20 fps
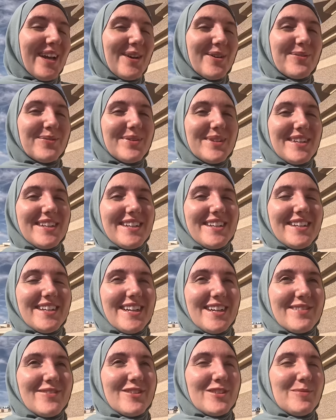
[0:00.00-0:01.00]
We
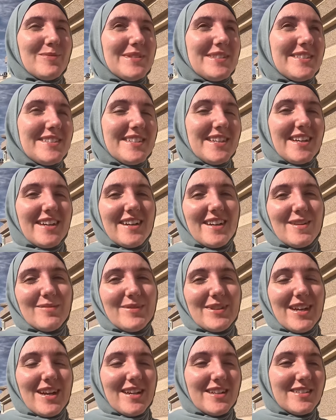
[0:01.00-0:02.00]
have just been staying up,
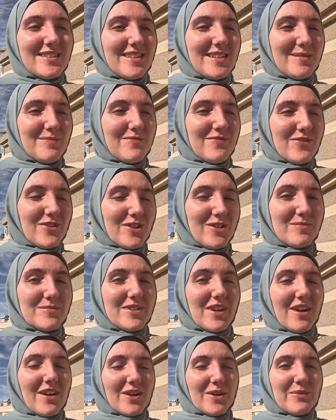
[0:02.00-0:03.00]
like I said, from
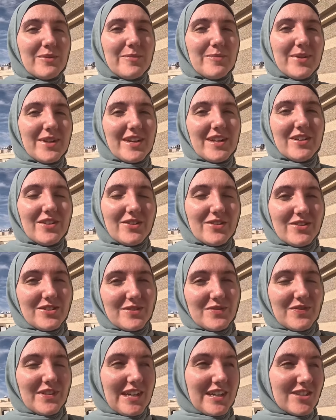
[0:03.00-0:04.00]
Tarawih prayer through to
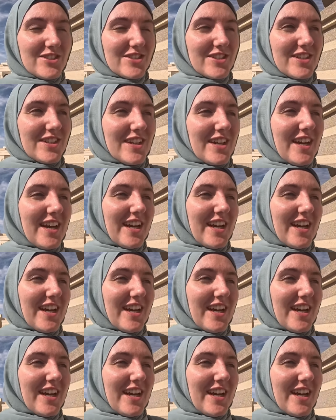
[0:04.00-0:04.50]
Fajr.